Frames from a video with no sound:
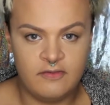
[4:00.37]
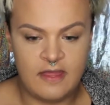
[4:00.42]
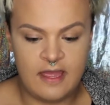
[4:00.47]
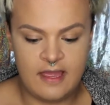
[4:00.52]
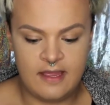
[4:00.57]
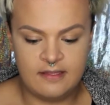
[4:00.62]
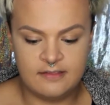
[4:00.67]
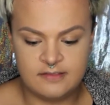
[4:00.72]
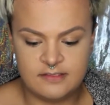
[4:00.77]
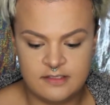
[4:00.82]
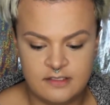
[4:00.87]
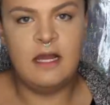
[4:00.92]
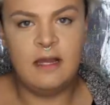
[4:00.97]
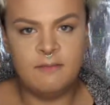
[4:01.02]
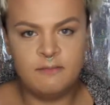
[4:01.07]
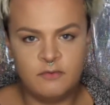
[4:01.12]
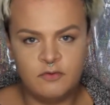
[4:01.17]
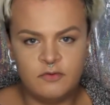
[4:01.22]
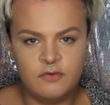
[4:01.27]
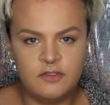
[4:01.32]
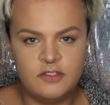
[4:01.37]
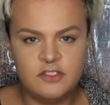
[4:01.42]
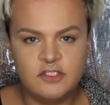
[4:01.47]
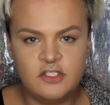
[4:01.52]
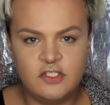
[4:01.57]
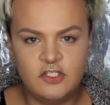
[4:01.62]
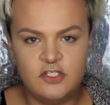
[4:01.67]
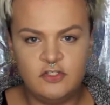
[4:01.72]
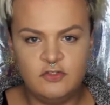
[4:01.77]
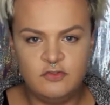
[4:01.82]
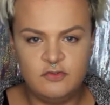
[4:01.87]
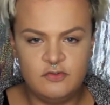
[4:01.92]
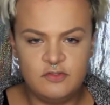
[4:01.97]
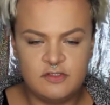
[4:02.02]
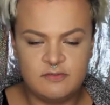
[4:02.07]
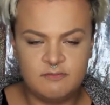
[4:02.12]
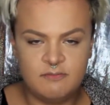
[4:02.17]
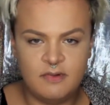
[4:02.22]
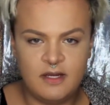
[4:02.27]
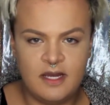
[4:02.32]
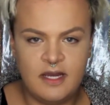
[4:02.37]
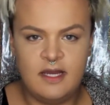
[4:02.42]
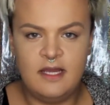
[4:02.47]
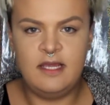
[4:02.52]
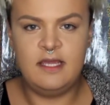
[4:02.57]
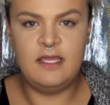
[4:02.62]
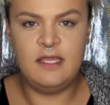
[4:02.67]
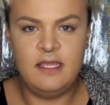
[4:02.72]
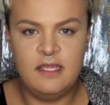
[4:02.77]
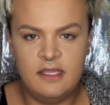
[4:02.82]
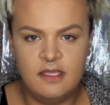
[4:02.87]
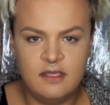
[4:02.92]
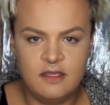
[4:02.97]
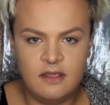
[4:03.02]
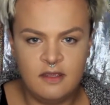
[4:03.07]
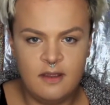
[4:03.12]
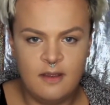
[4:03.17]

that. I'm going to use my